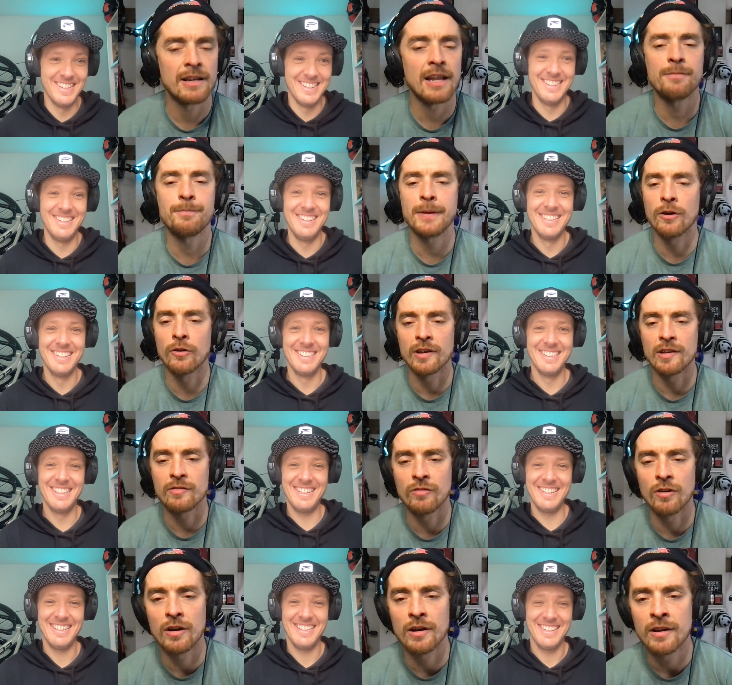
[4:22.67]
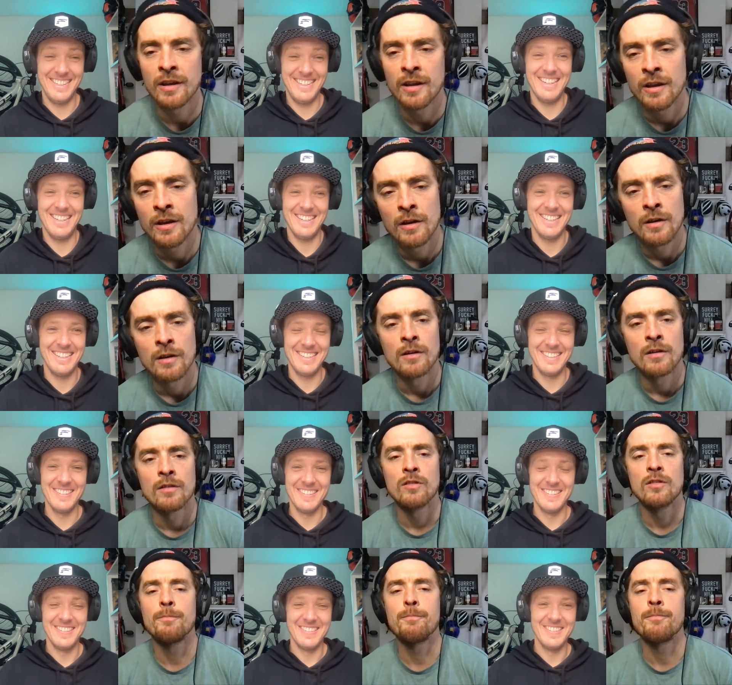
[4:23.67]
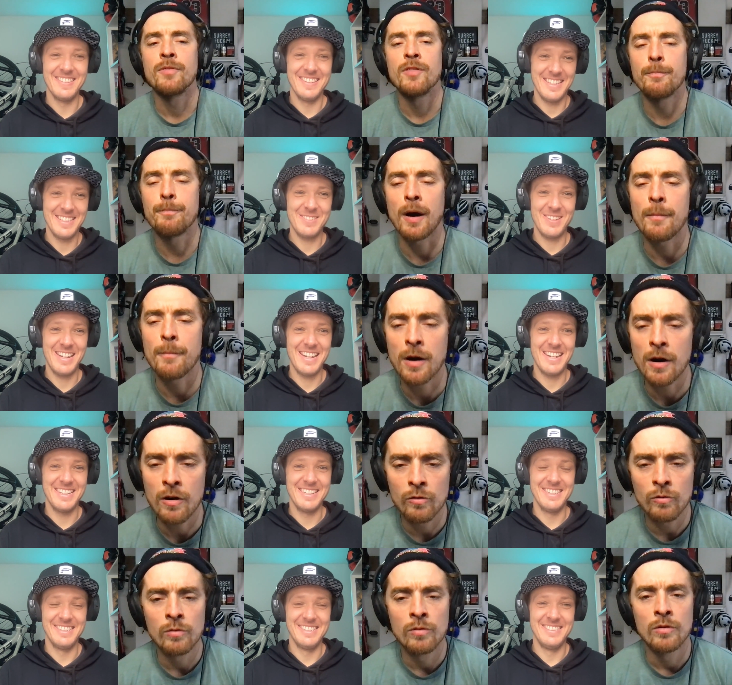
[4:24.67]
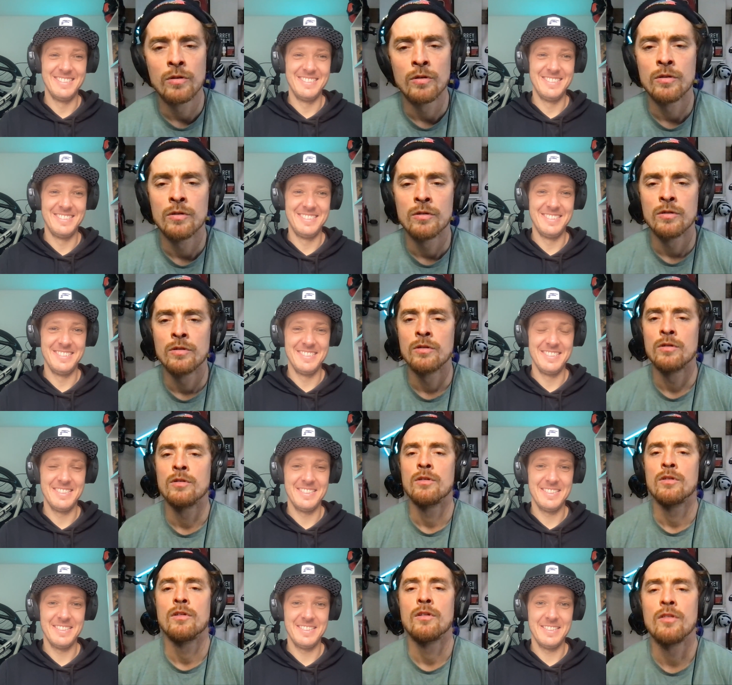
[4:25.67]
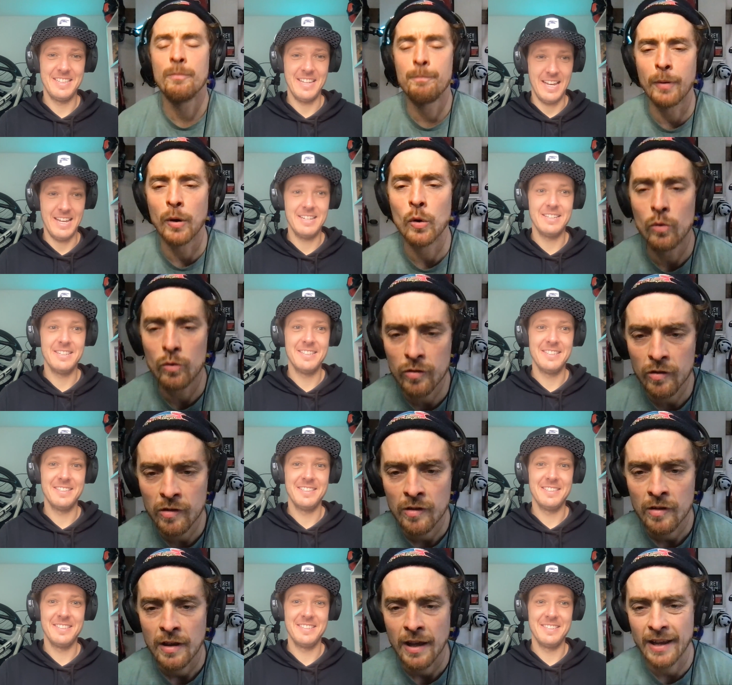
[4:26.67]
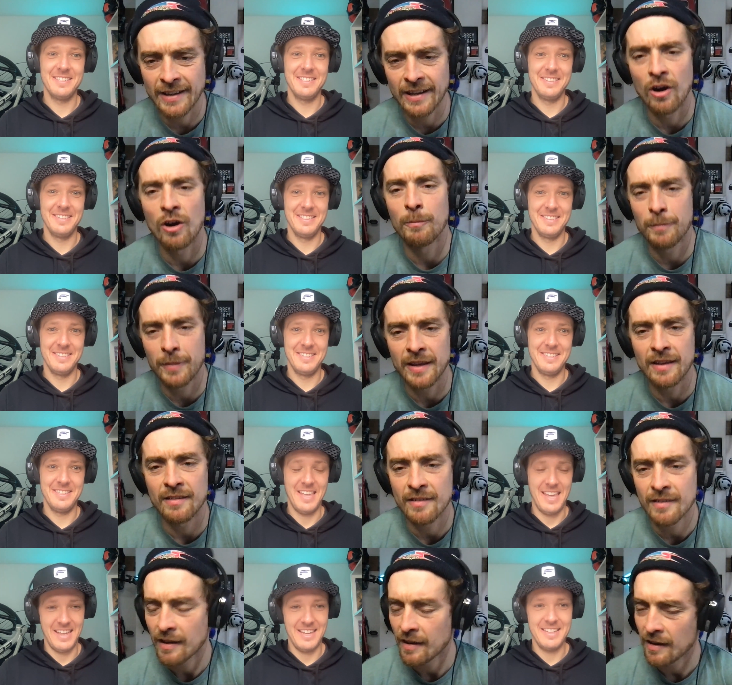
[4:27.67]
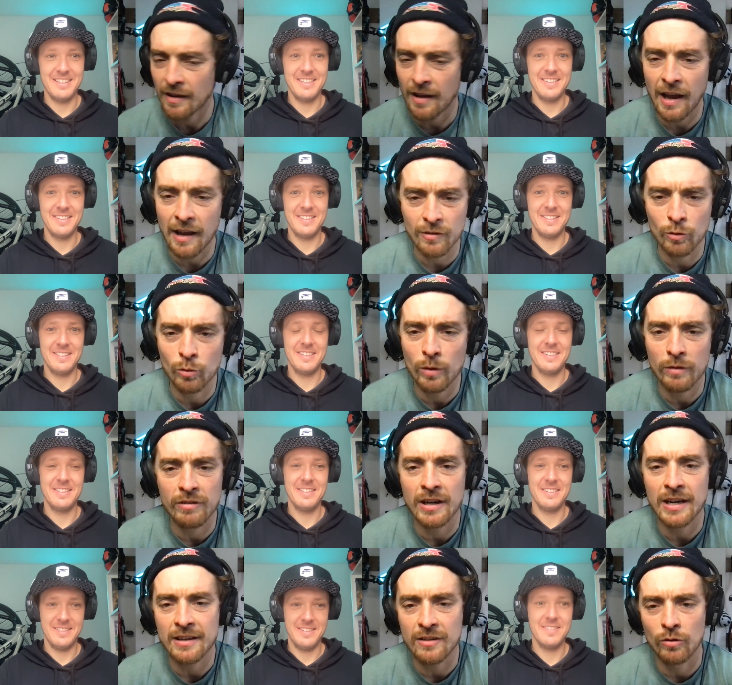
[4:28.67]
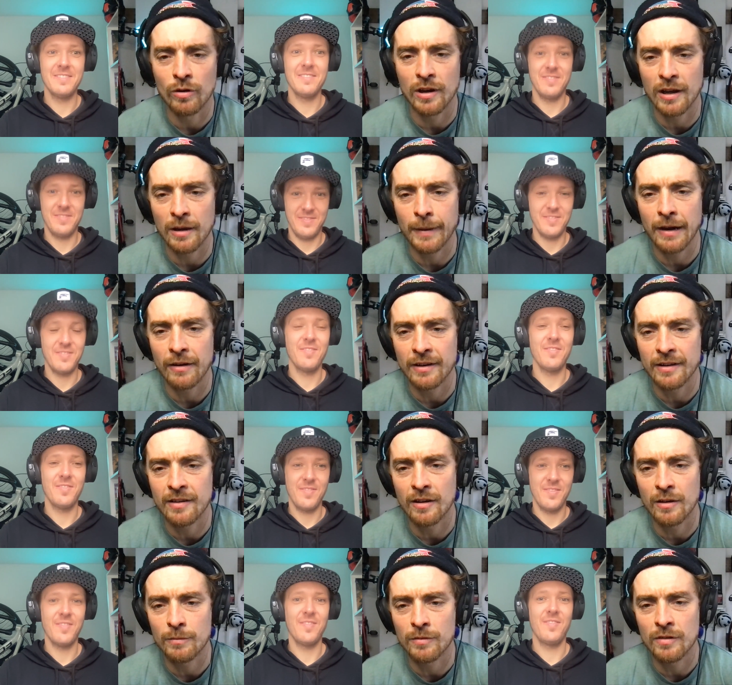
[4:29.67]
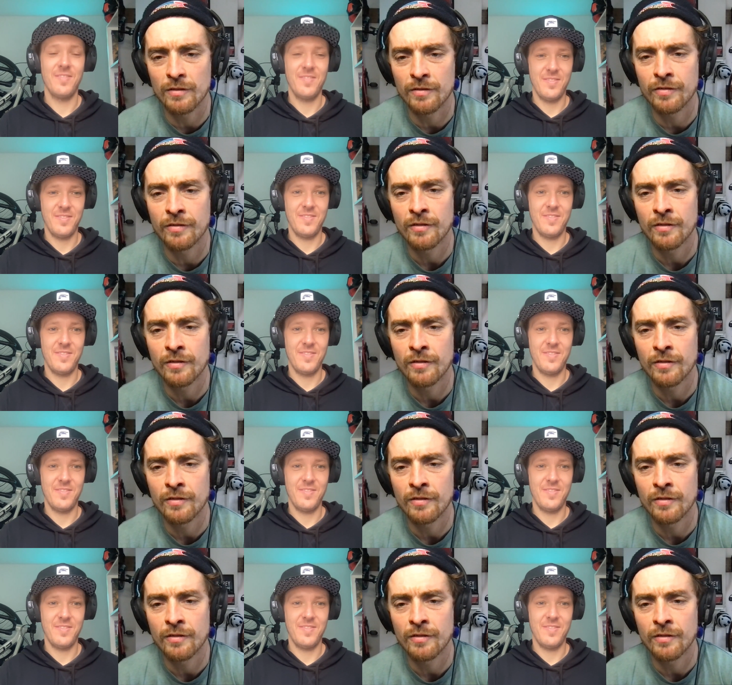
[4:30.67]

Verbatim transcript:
Speaker 1: Let's be honest, right? the the bum hole, the yeah. balls, and the armpits. Yeah. That's all we're really talking about in terms of